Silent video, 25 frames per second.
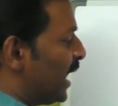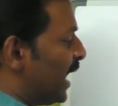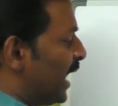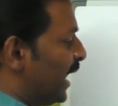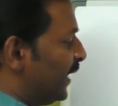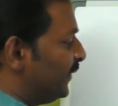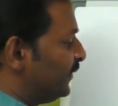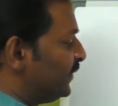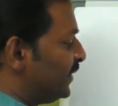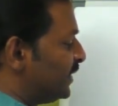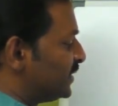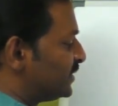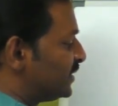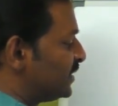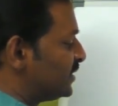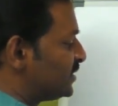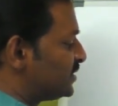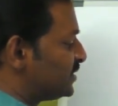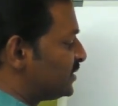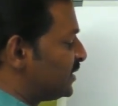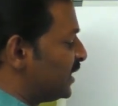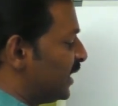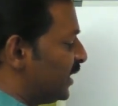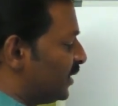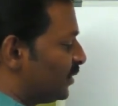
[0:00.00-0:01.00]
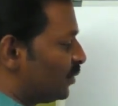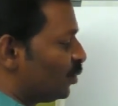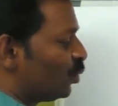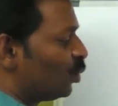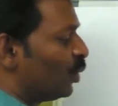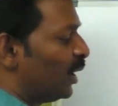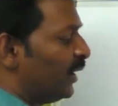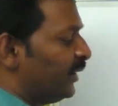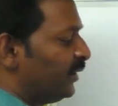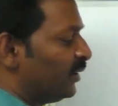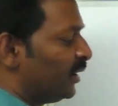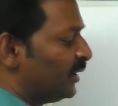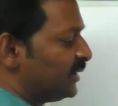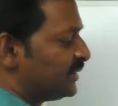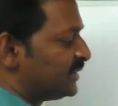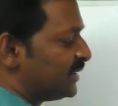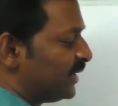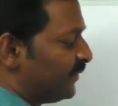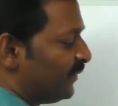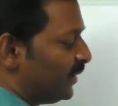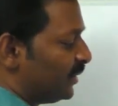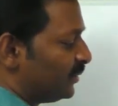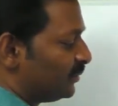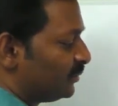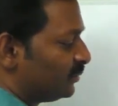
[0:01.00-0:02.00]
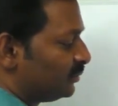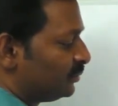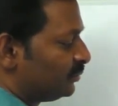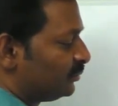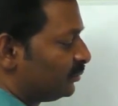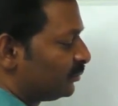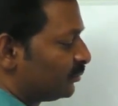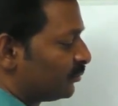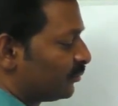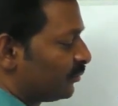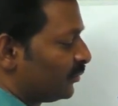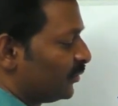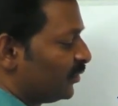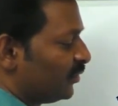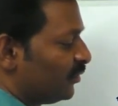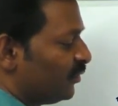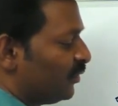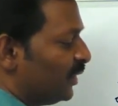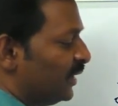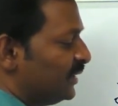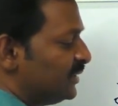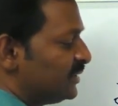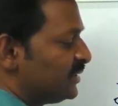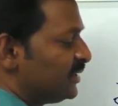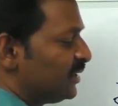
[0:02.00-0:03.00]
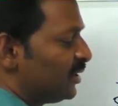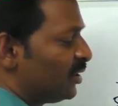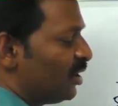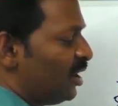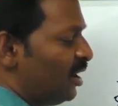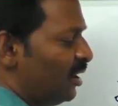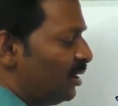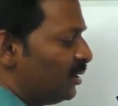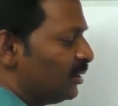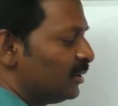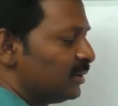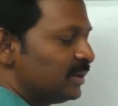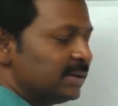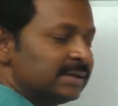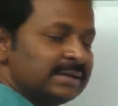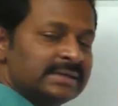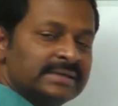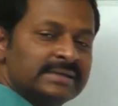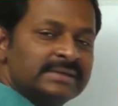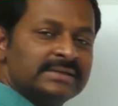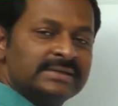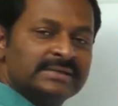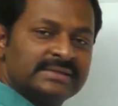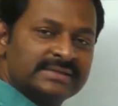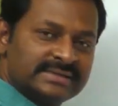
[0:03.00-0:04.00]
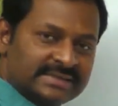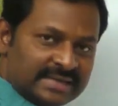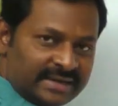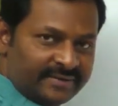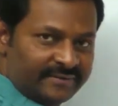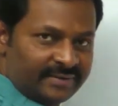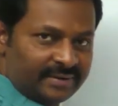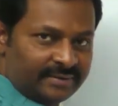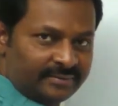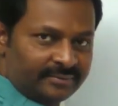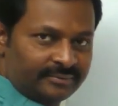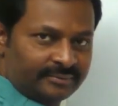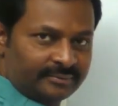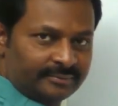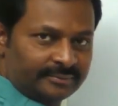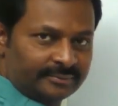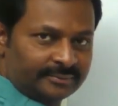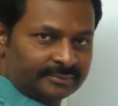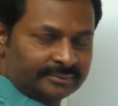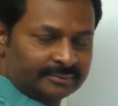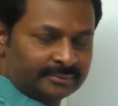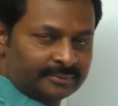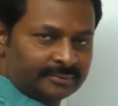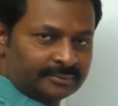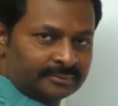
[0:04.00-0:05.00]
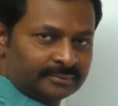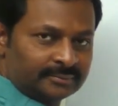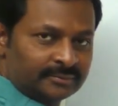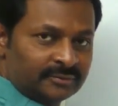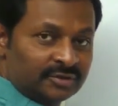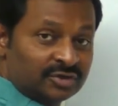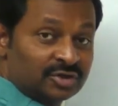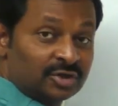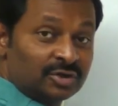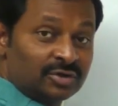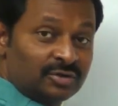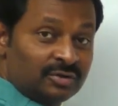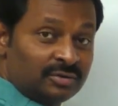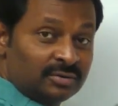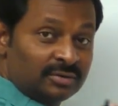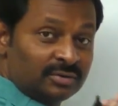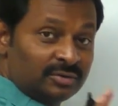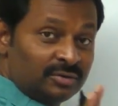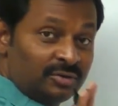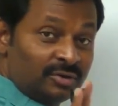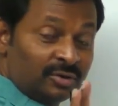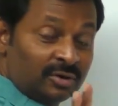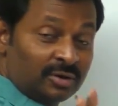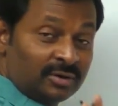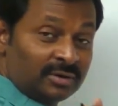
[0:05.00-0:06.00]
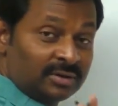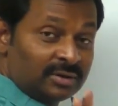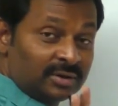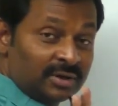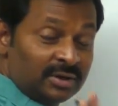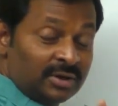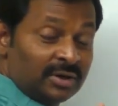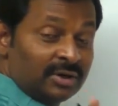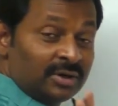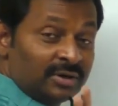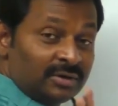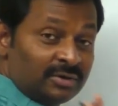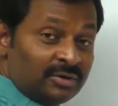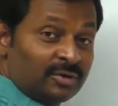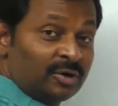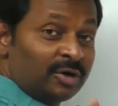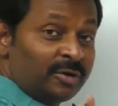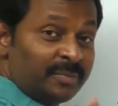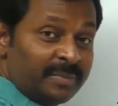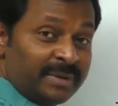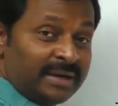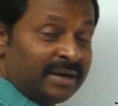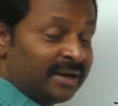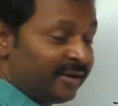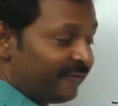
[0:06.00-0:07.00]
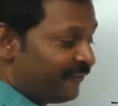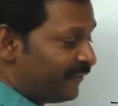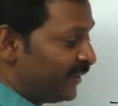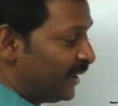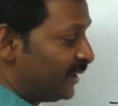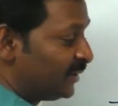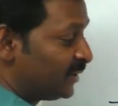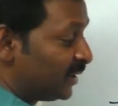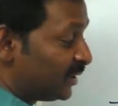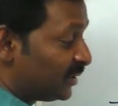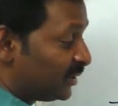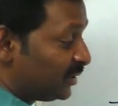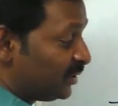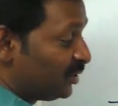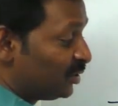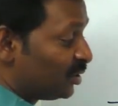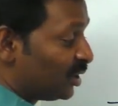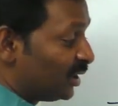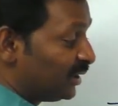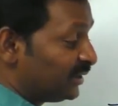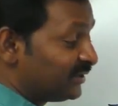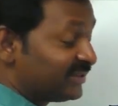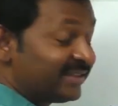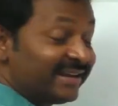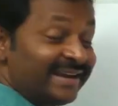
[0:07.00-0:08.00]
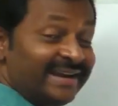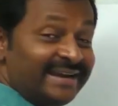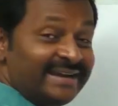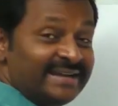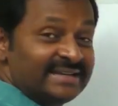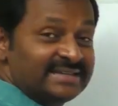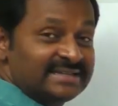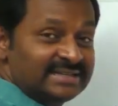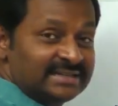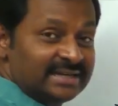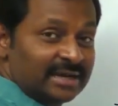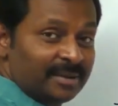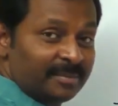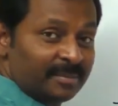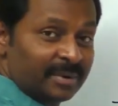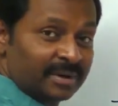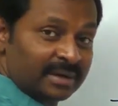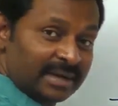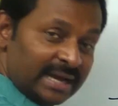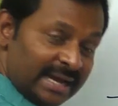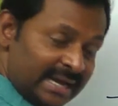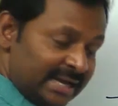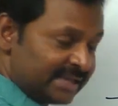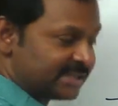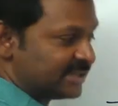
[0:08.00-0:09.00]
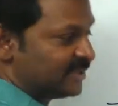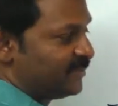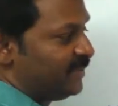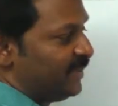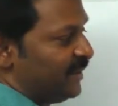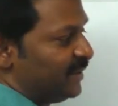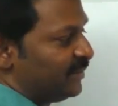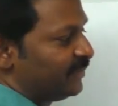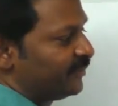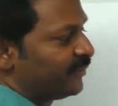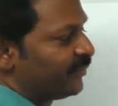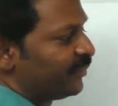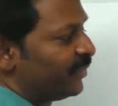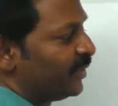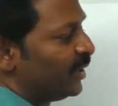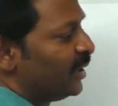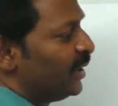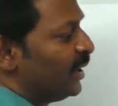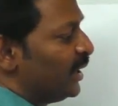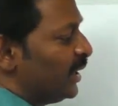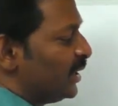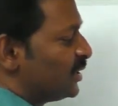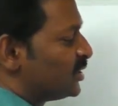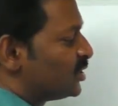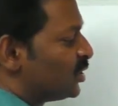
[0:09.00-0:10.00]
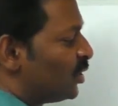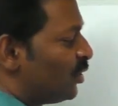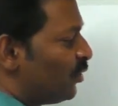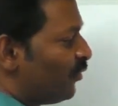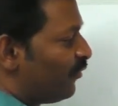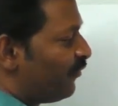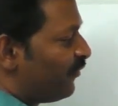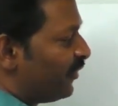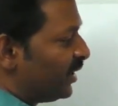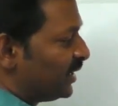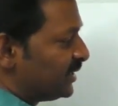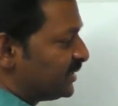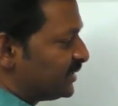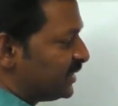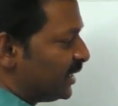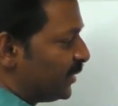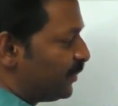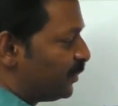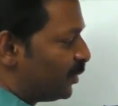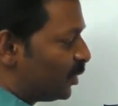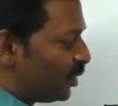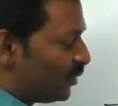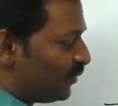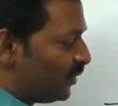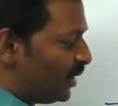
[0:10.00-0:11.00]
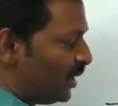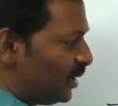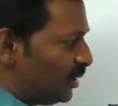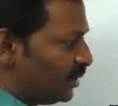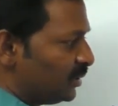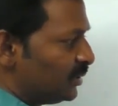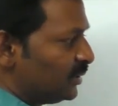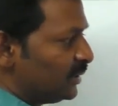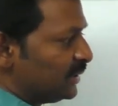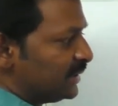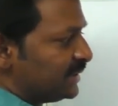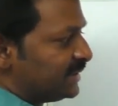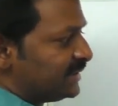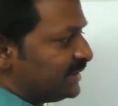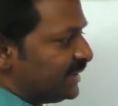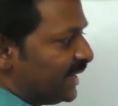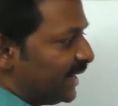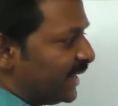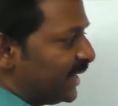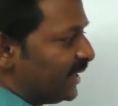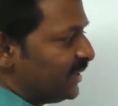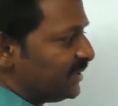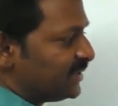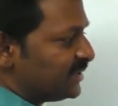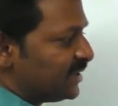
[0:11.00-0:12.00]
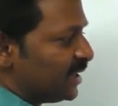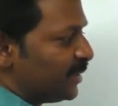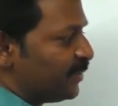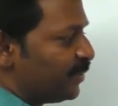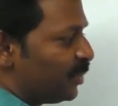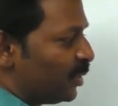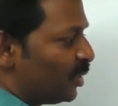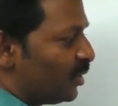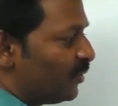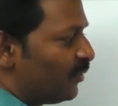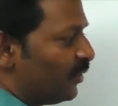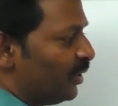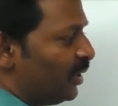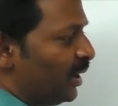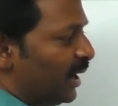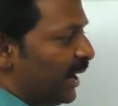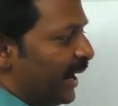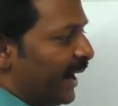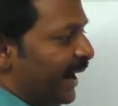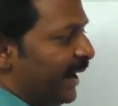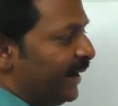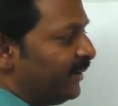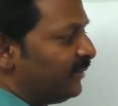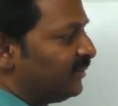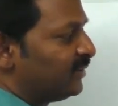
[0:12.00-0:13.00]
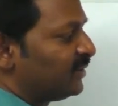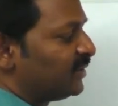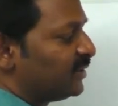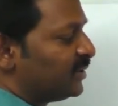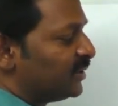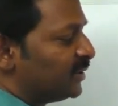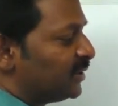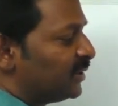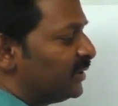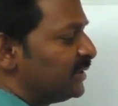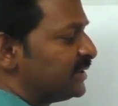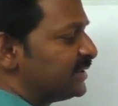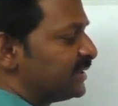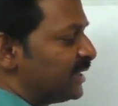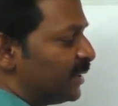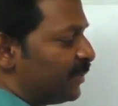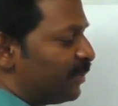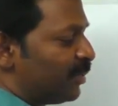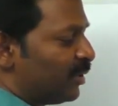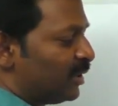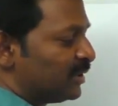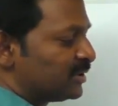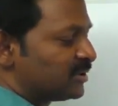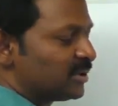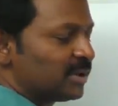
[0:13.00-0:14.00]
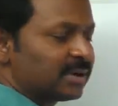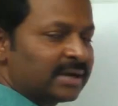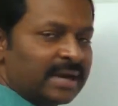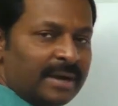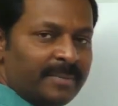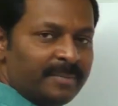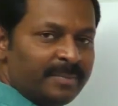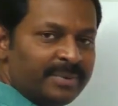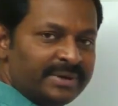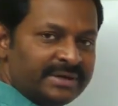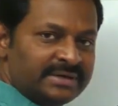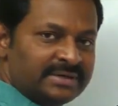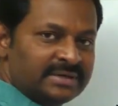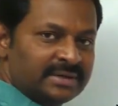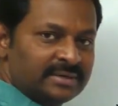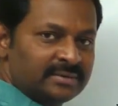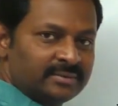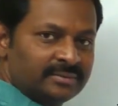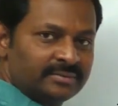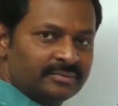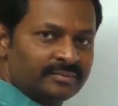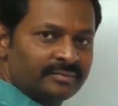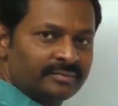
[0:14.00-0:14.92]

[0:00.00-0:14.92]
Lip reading: and this is 10 107 107 so don't be afraid that you got three digit number I'll explain so first step over second step over and third step also completed